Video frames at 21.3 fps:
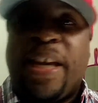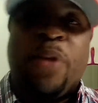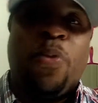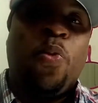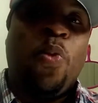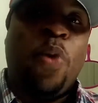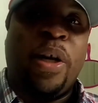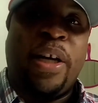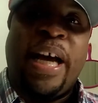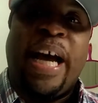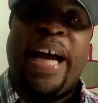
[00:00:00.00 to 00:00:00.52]
They
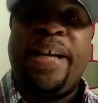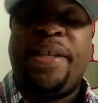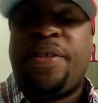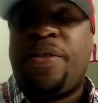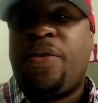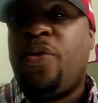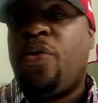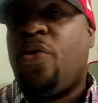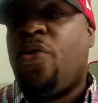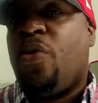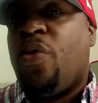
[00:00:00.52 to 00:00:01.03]
had one high
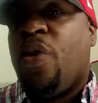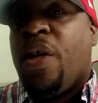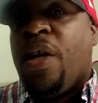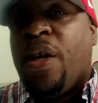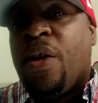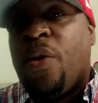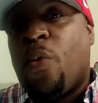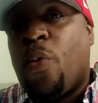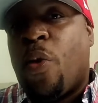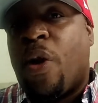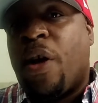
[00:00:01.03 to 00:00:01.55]
school,
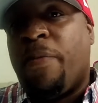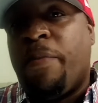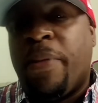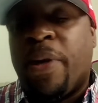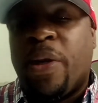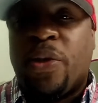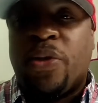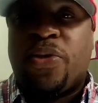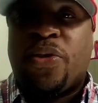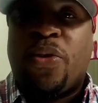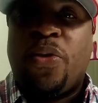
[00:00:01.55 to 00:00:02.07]
one
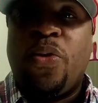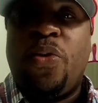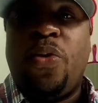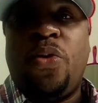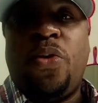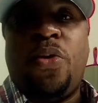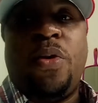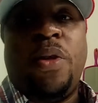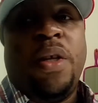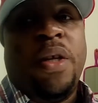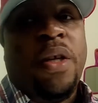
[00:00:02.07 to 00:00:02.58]
middle
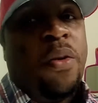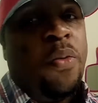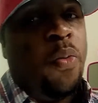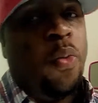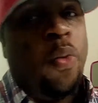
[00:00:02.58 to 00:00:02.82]
school,